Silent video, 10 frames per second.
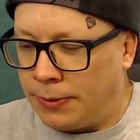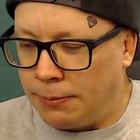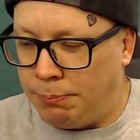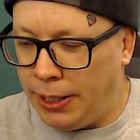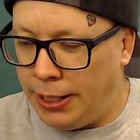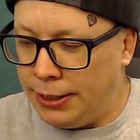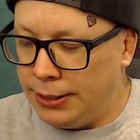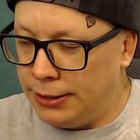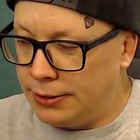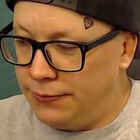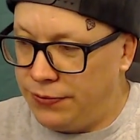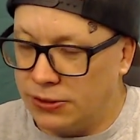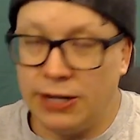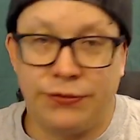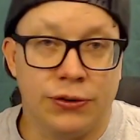But
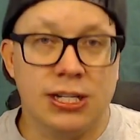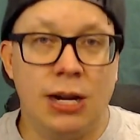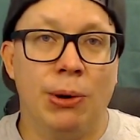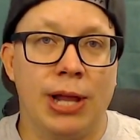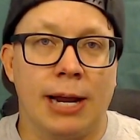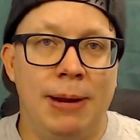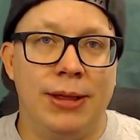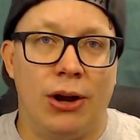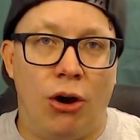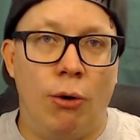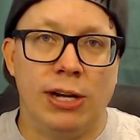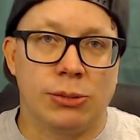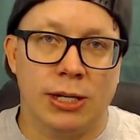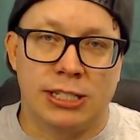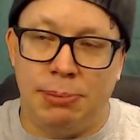for someone like me that always
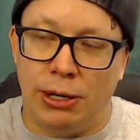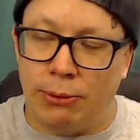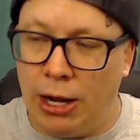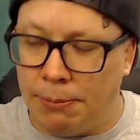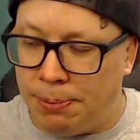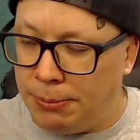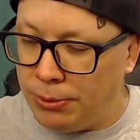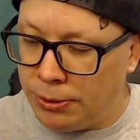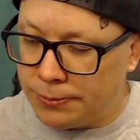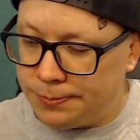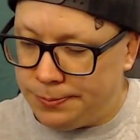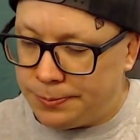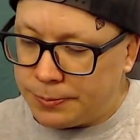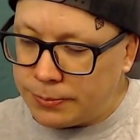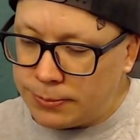wants to be around people,
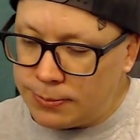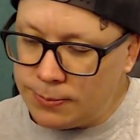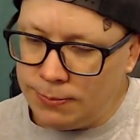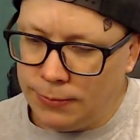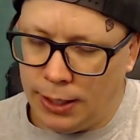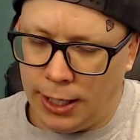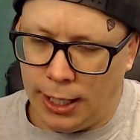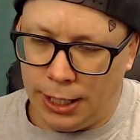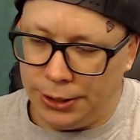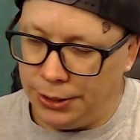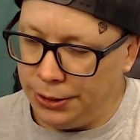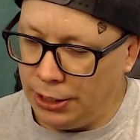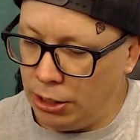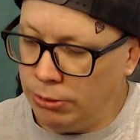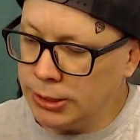the
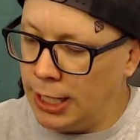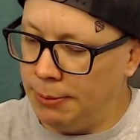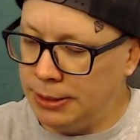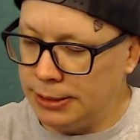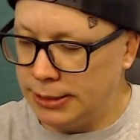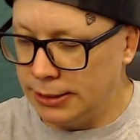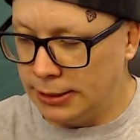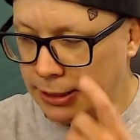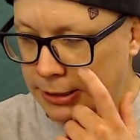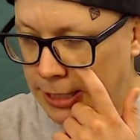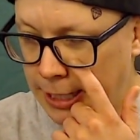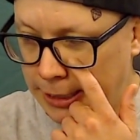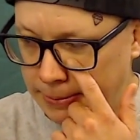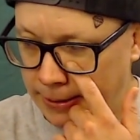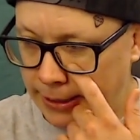alone time is
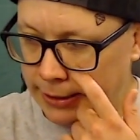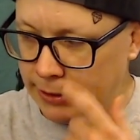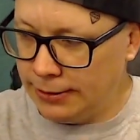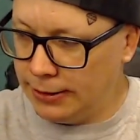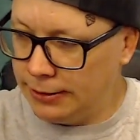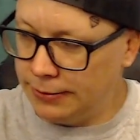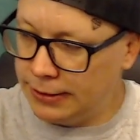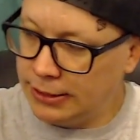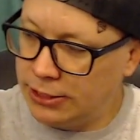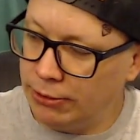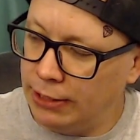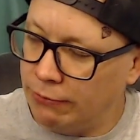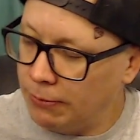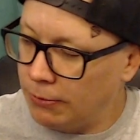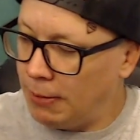nice, man. It certainly
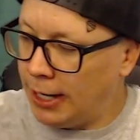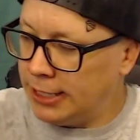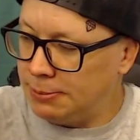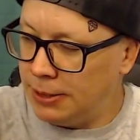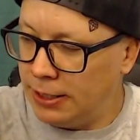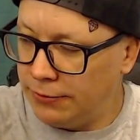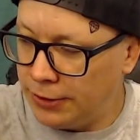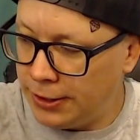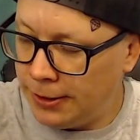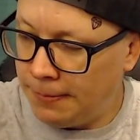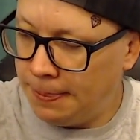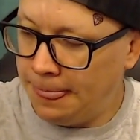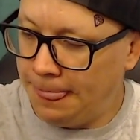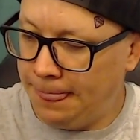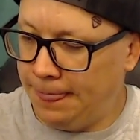reminds me
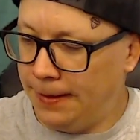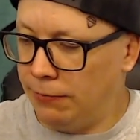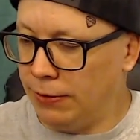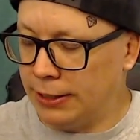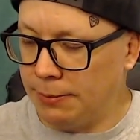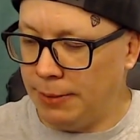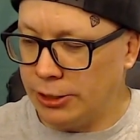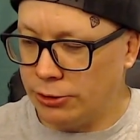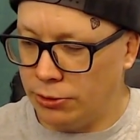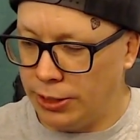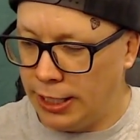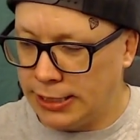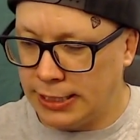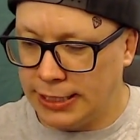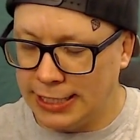of like the Major Crew
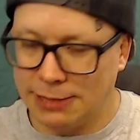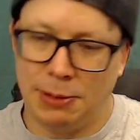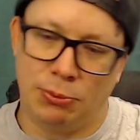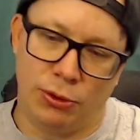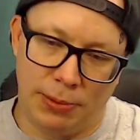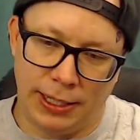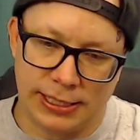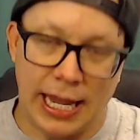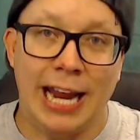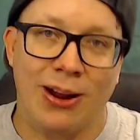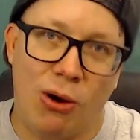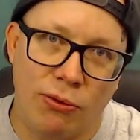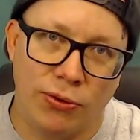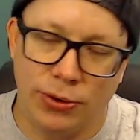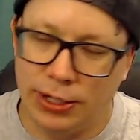days and the days that people would be staying
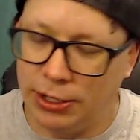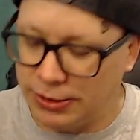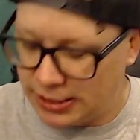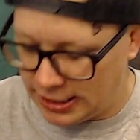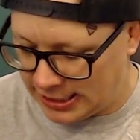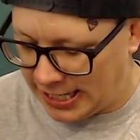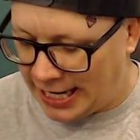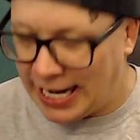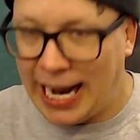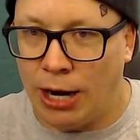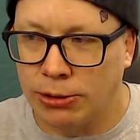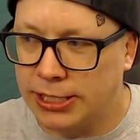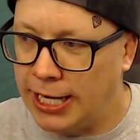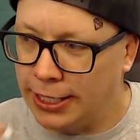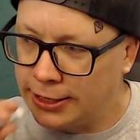over, you know, the skate house
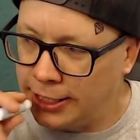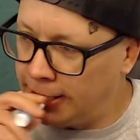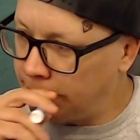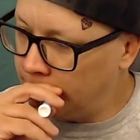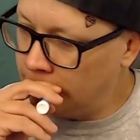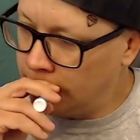kind of thing.